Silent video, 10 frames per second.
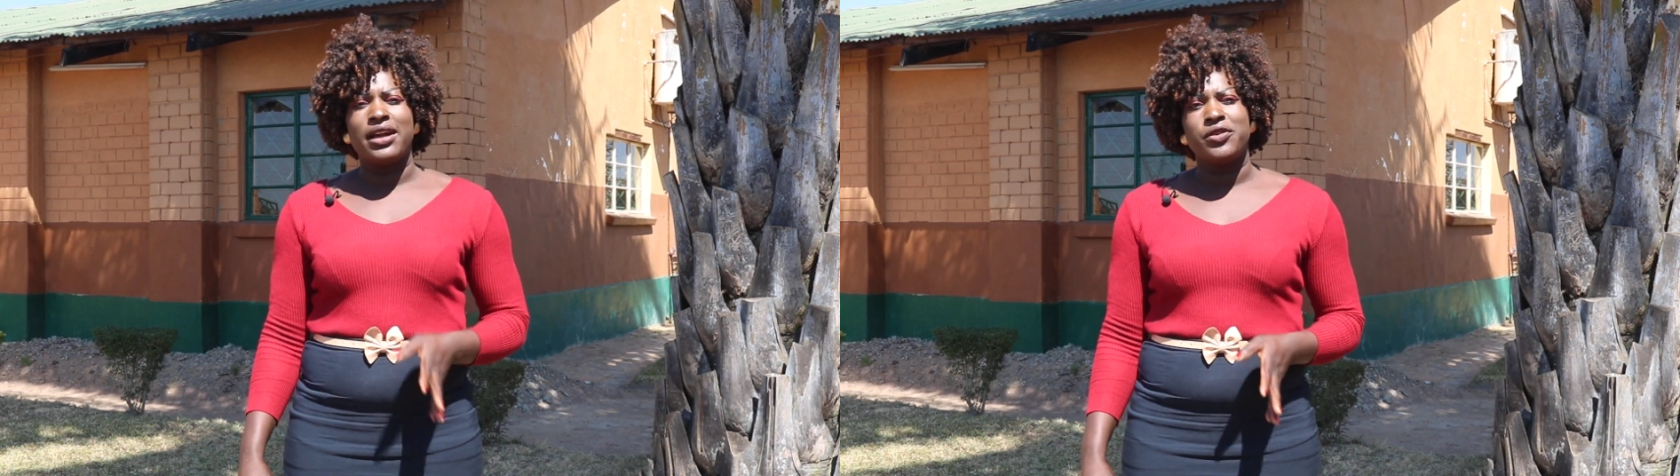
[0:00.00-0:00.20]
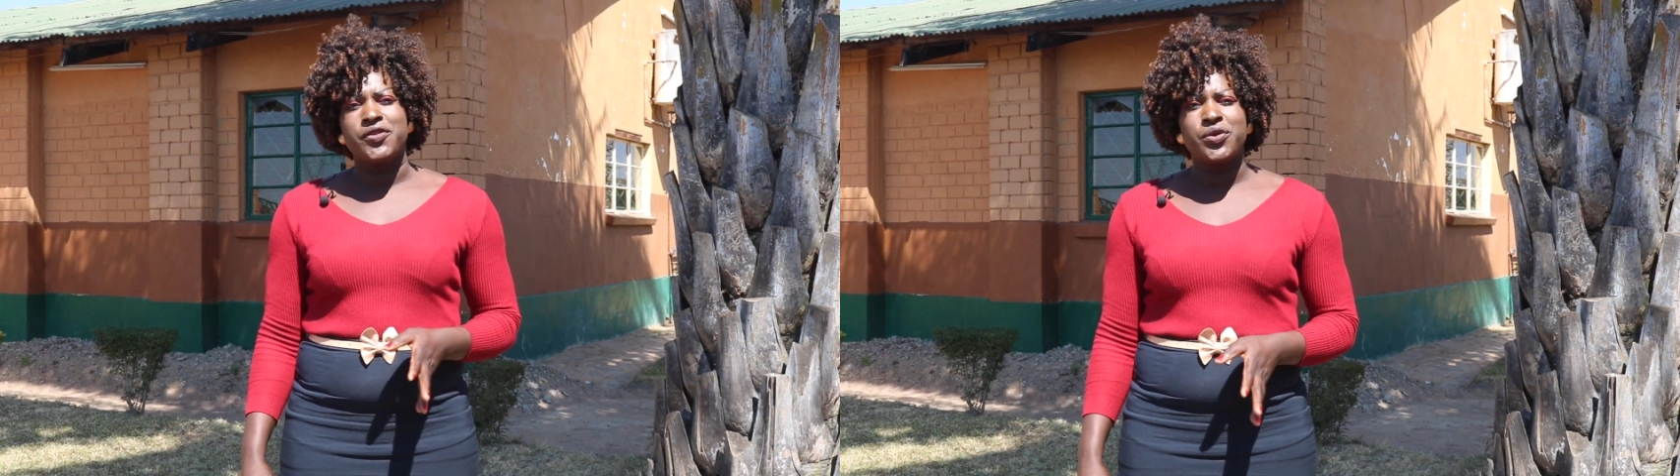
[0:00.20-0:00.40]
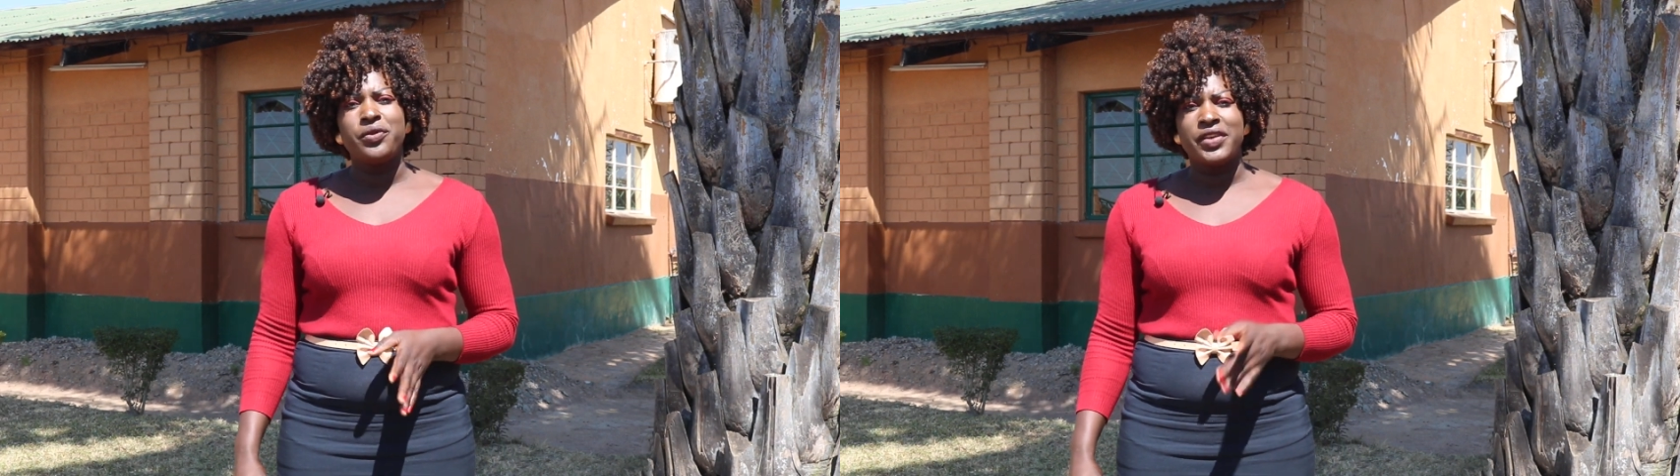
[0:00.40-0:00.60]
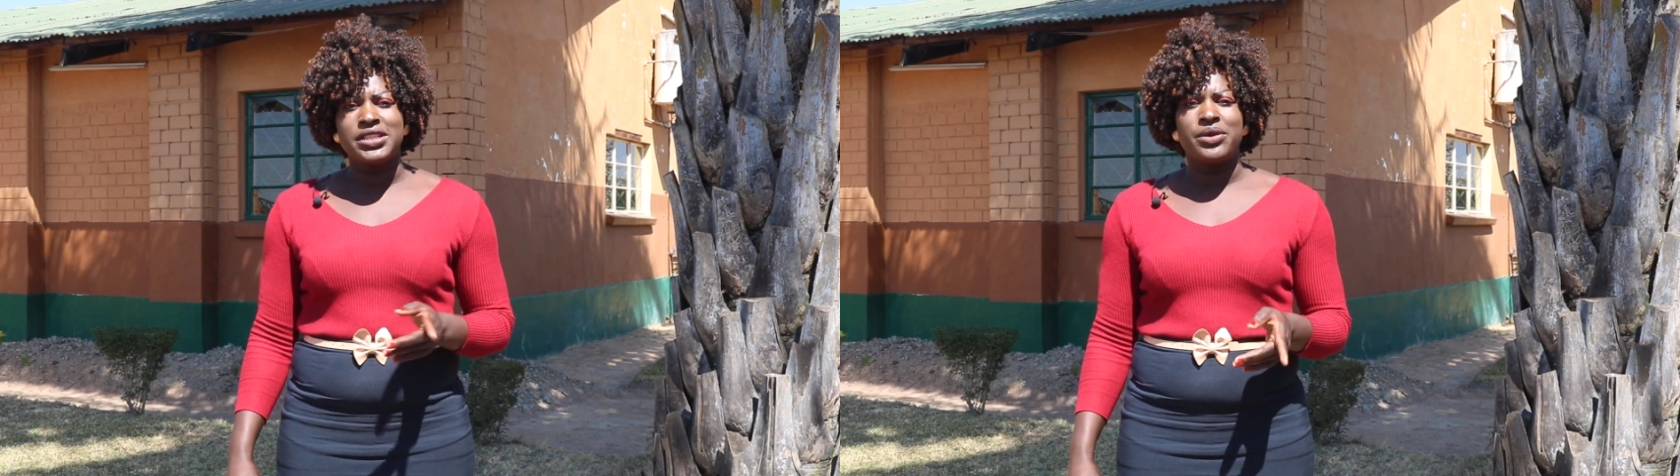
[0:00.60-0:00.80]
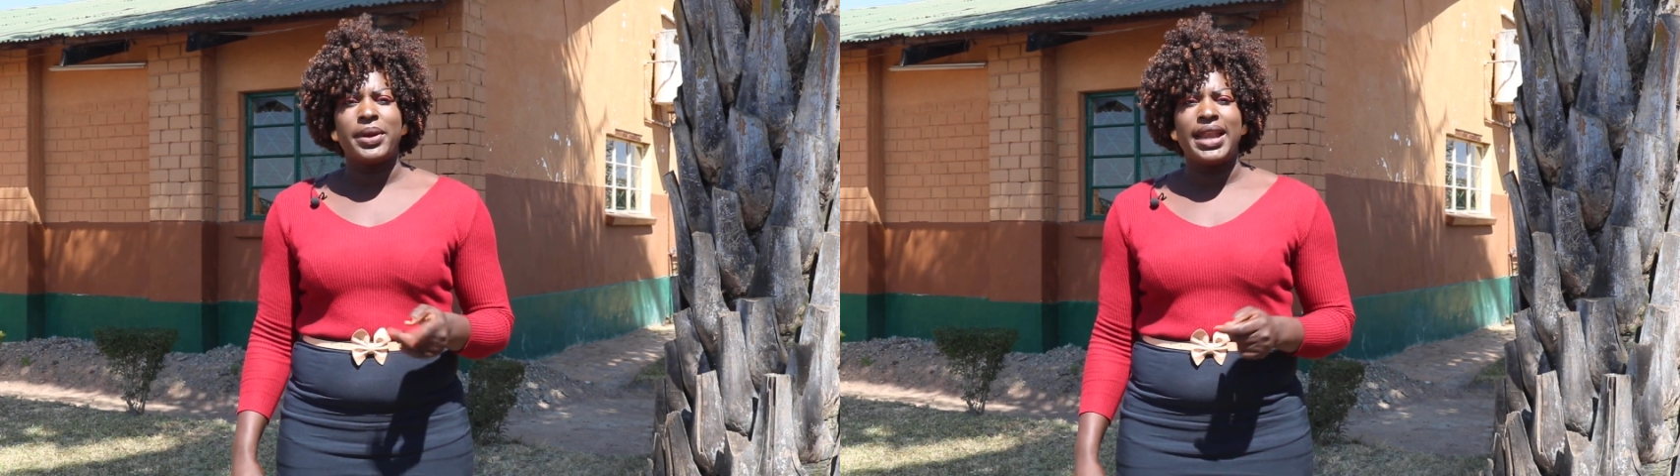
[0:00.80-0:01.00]
lack of school
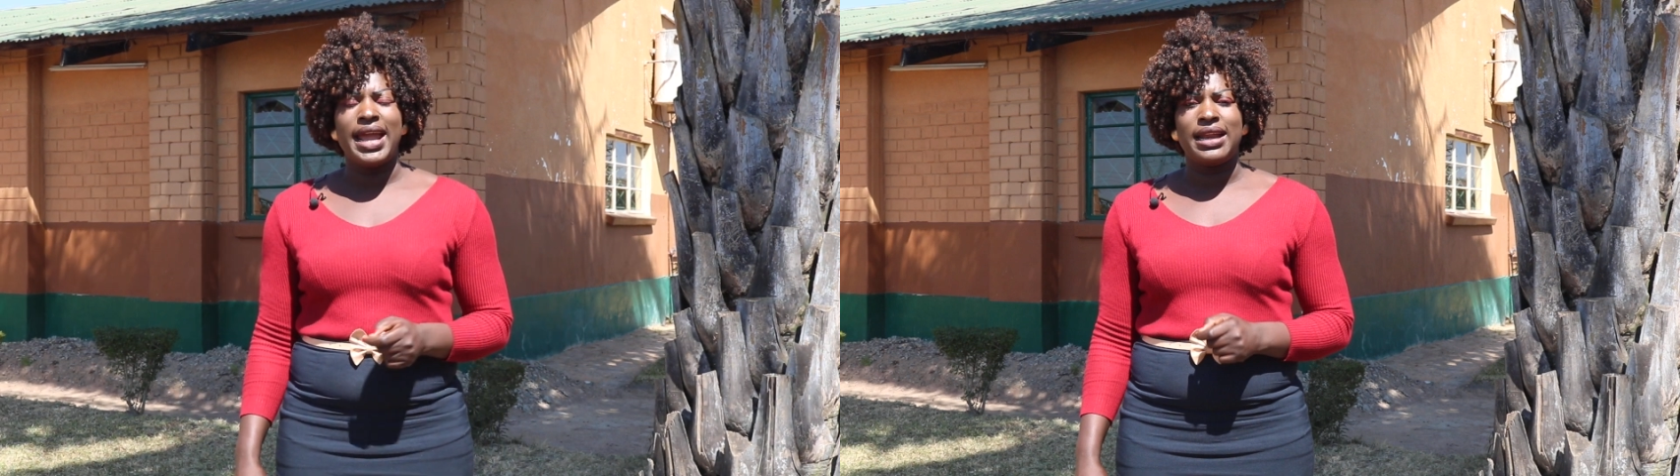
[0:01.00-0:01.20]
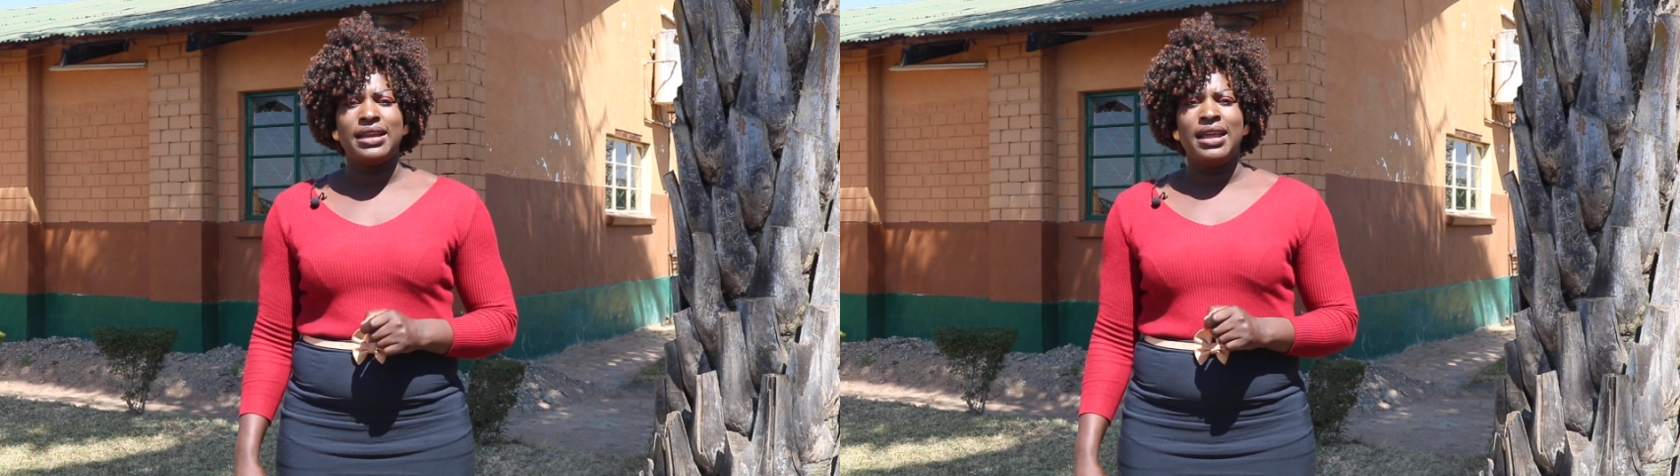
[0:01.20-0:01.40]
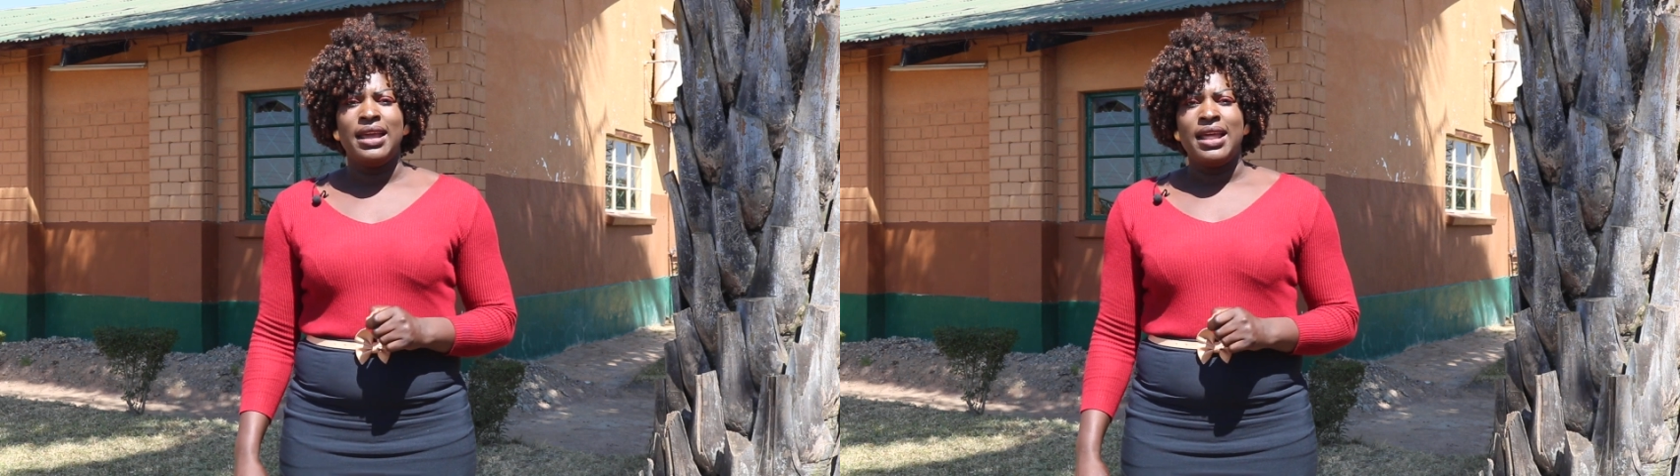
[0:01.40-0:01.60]
fees in grade 9.